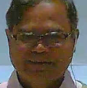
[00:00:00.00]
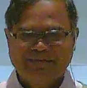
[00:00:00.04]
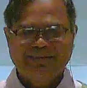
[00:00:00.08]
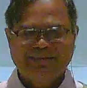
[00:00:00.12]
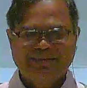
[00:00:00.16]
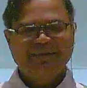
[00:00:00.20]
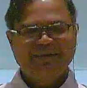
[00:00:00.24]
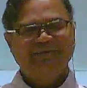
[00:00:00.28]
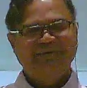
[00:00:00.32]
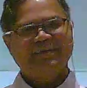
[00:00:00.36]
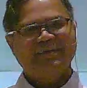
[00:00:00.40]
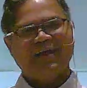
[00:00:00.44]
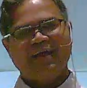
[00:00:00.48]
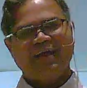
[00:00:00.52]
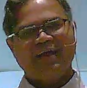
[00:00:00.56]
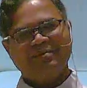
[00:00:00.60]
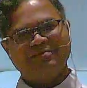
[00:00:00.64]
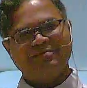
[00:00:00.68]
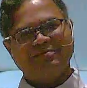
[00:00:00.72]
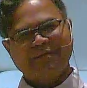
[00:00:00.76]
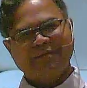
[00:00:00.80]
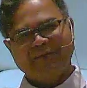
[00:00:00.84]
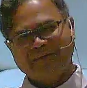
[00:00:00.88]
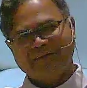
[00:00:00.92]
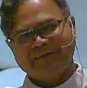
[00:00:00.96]
that He
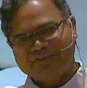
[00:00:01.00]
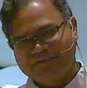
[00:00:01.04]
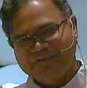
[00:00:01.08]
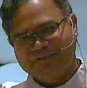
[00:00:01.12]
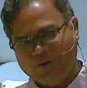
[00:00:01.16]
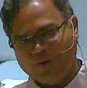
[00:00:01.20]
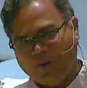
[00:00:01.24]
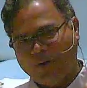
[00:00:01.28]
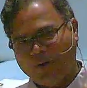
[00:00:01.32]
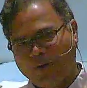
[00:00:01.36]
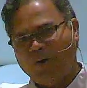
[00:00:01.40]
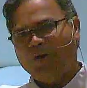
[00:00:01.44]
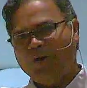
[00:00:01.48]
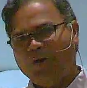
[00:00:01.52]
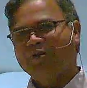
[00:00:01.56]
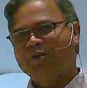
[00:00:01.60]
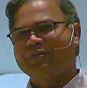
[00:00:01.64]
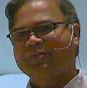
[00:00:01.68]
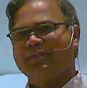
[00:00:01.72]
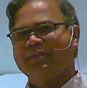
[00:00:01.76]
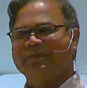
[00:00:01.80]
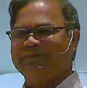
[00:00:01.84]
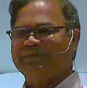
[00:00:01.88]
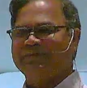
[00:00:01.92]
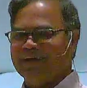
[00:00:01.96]
tells us
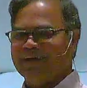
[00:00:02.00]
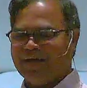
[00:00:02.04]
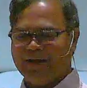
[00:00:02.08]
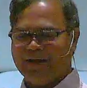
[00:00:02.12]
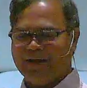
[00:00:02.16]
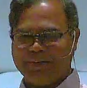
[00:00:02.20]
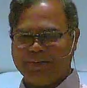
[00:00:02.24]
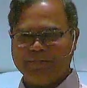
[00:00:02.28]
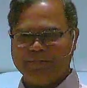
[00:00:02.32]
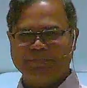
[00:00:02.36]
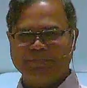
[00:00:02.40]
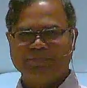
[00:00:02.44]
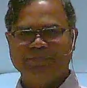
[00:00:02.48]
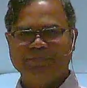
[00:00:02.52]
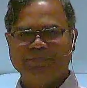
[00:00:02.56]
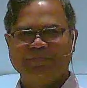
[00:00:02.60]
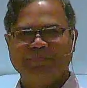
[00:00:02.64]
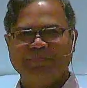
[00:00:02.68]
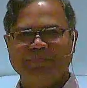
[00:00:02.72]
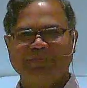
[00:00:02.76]
all the time.